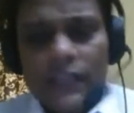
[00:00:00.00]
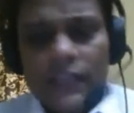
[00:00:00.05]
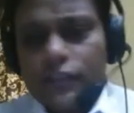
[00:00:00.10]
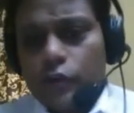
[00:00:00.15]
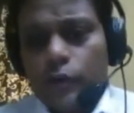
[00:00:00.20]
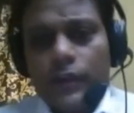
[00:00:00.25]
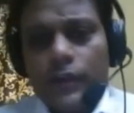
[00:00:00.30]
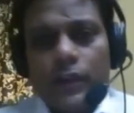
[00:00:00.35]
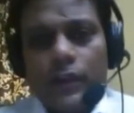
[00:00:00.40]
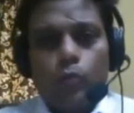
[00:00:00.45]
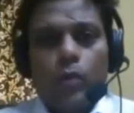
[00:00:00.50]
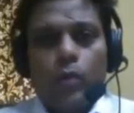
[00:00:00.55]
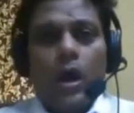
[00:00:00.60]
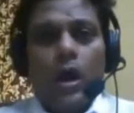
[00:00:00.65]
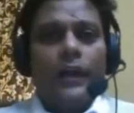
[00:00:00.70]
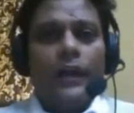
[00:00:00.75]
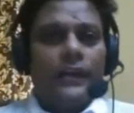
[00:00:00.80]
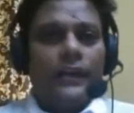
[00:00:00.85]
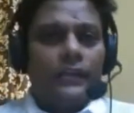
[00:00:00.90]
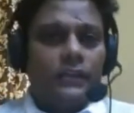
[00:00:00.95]
Let's look at
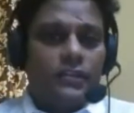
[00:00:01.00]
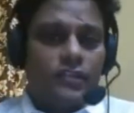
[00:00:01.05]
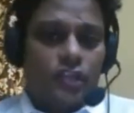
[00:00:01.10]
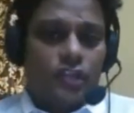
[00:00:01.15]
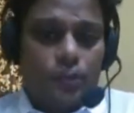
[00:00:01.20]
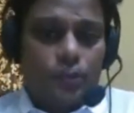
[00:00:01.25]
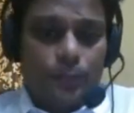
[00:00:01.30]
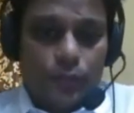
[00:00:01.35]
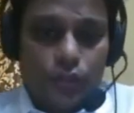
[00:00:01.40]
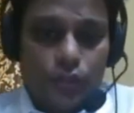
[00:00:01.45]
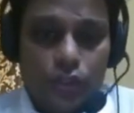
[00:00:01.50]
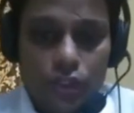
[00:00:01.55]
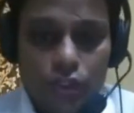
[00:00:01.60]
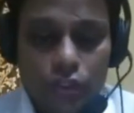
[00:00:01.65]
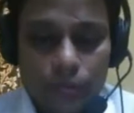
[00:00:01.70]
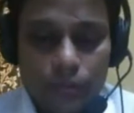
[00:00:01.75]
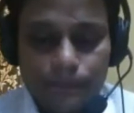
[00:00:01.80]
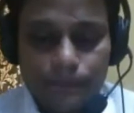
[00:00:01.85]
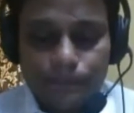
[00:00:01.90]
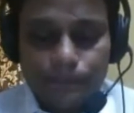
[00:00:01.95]
another such
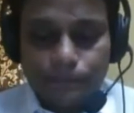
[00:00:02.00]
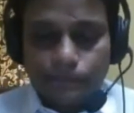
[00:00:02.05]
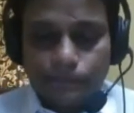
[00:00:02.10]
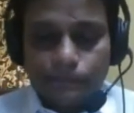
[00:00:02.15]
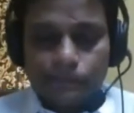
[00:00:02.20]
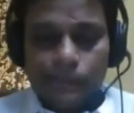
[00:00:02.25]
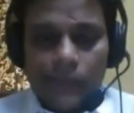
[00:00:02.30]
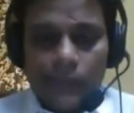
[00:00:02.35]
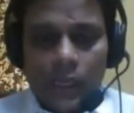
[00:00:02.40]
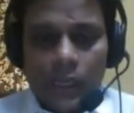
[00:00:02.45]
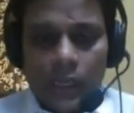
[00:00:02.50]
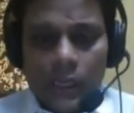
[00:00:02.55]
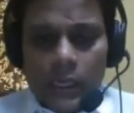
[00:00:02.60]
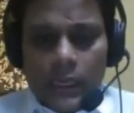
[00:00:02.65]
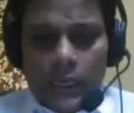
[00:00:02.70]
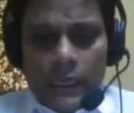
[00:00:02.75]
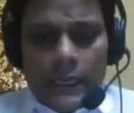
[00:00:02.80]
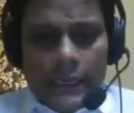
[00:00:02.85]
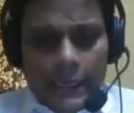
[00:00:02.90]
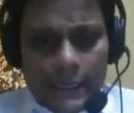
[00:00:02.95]
position.
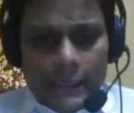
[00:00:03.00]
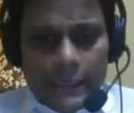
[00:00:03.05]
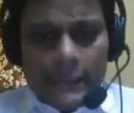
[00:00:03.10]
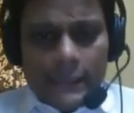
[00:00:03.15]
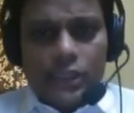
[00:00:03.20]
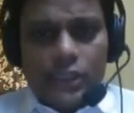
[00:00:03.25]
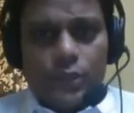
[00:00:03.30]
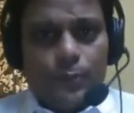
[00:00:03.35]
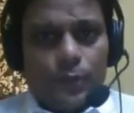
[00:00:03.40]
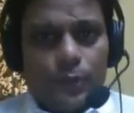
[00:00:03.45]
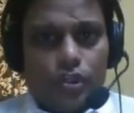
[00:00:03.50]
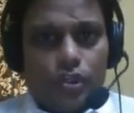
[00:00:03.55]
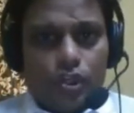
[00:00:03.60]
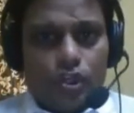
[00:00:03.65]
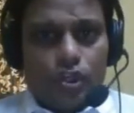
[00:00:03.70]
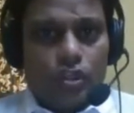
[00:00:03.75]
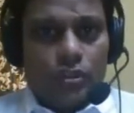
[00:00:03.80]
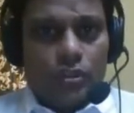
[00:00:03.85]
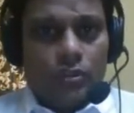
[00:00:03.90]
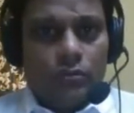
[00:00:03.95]
In this
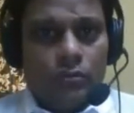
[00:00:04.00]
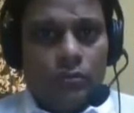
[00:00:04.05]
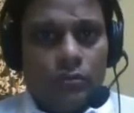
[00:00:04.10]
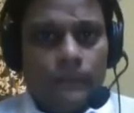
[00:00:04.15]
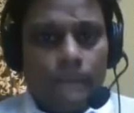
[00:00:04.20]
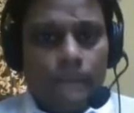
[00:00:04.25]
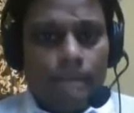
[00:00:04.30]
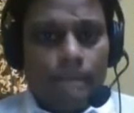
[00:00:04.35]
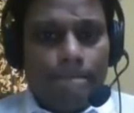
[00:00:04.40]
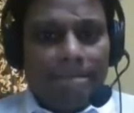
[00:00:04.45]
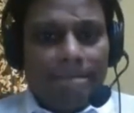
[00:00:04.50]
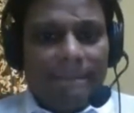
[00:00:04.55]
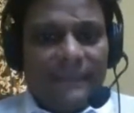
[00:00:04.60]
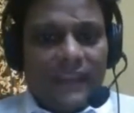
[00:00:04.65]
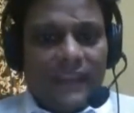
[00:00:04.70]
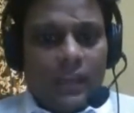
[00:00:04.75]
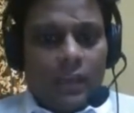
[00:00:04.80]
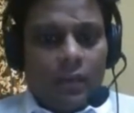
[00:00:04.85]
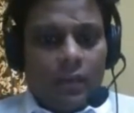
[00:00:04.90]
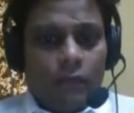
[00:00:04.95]
position,
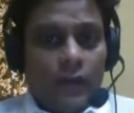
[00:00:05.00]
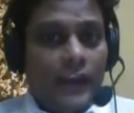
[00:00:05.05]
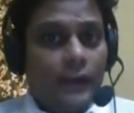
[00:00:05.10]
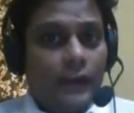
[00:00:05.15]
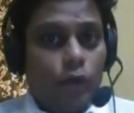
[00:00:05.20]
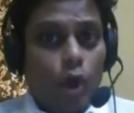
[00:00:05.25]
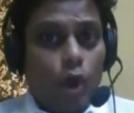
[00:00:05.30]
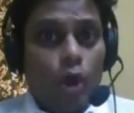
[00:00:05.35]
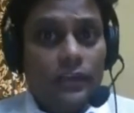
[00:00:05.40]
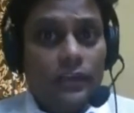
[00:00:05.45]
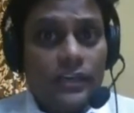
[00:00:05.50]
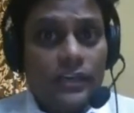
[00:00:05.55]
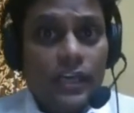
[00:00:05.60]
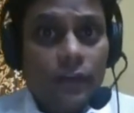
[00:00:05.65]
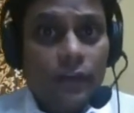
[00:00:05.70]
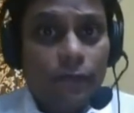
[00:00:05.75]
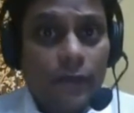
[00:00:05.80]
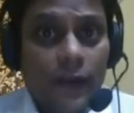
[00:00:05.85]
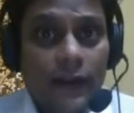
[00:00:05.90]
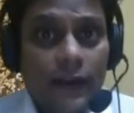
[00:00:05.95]
White
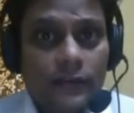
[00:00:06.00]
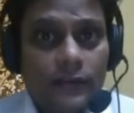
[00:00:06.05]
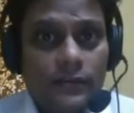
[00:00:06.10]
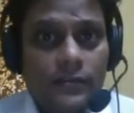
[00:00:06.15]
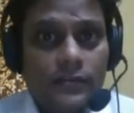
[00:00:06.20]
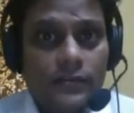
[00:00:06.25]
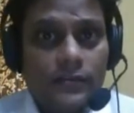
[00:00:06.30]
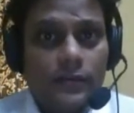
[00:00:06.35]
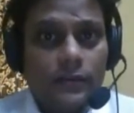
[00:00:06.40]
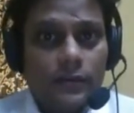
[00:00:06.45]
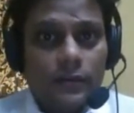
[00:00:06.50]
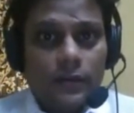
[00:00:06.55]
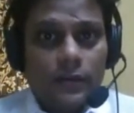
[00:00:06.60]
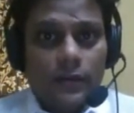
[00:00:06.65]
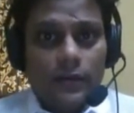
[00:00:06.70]
already finds